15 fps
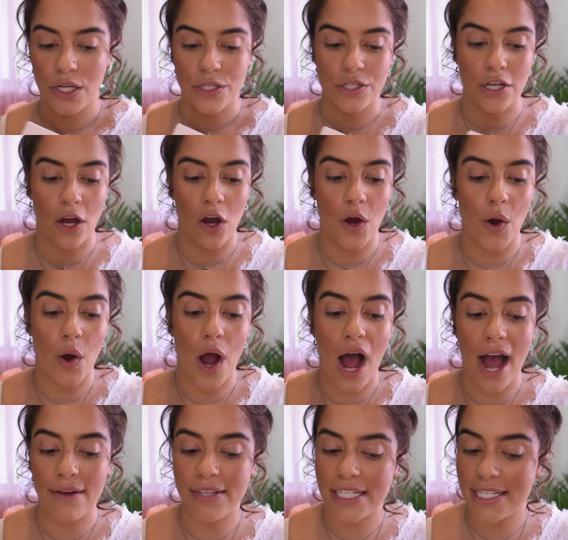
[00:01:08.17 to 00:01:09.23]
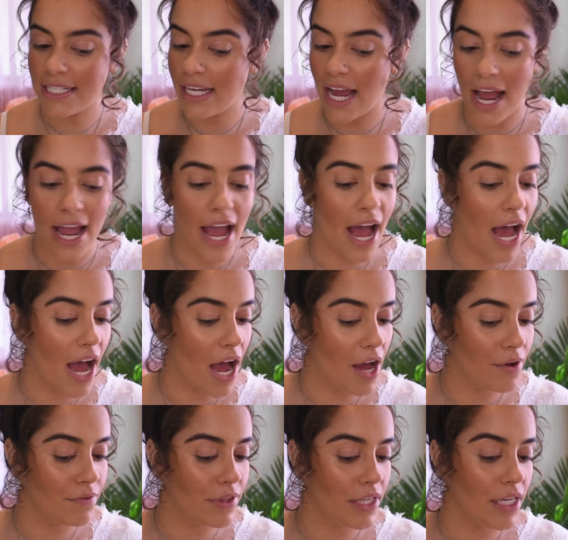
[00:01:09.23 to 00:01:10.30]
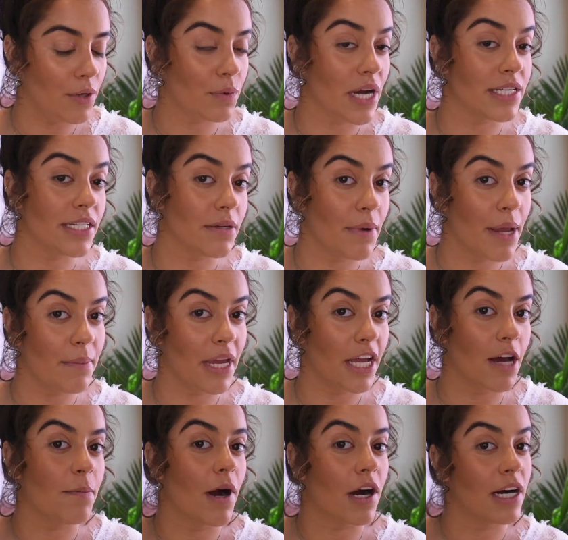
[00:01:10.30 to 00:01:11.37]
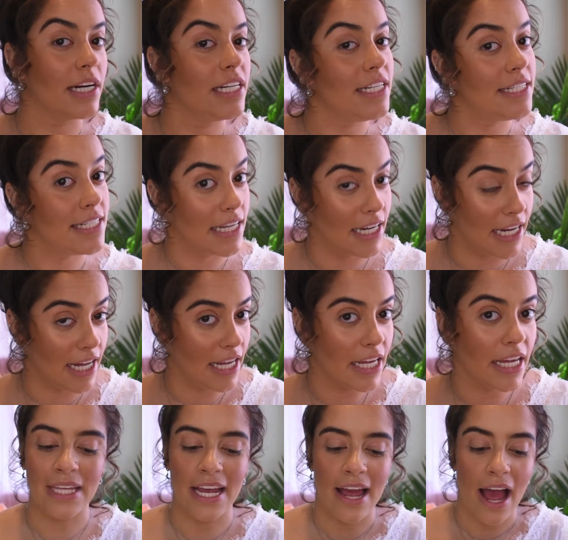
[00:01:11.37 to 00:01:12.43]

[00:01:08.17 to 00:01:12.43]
So obviously I have the rest of my makeup already done.